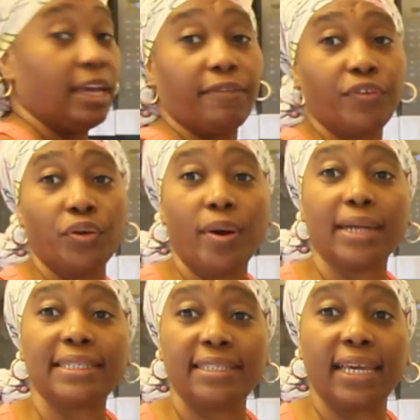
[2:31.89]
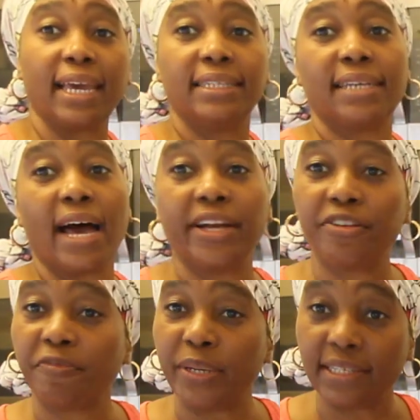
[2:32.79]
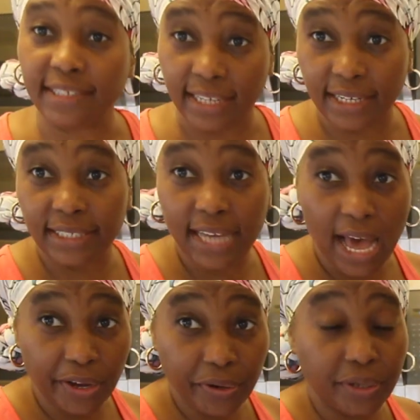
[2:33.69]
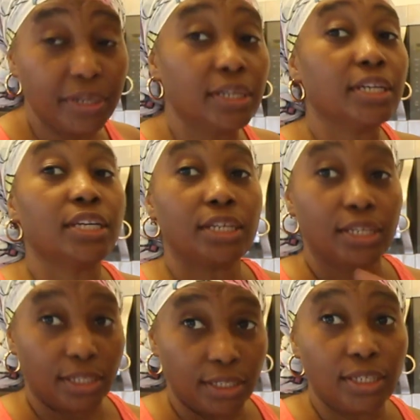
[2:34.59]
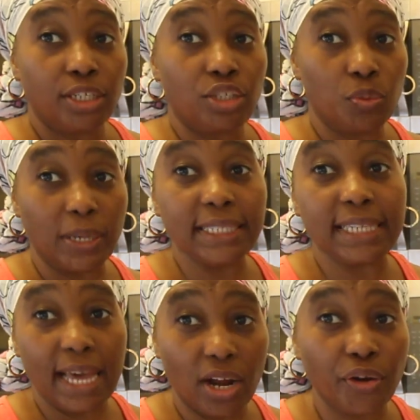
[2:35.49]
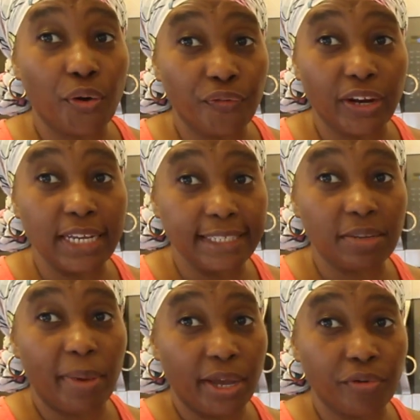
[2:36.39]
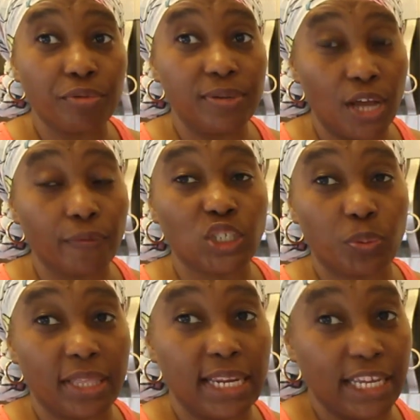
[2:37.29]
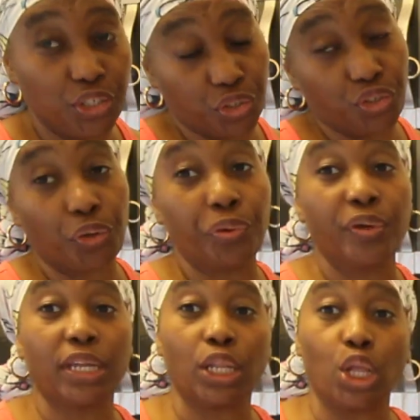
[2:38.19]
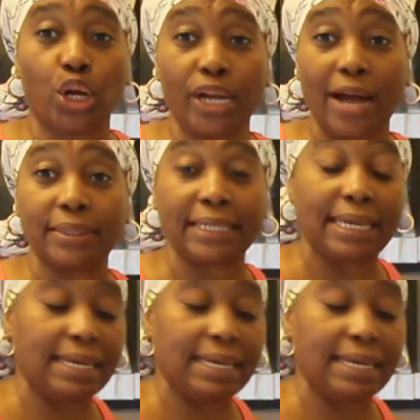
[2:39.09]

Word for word: If you are sick and tired of being sick and tired, you want to get on over into my group, Nourish with Nature, so you can learn how to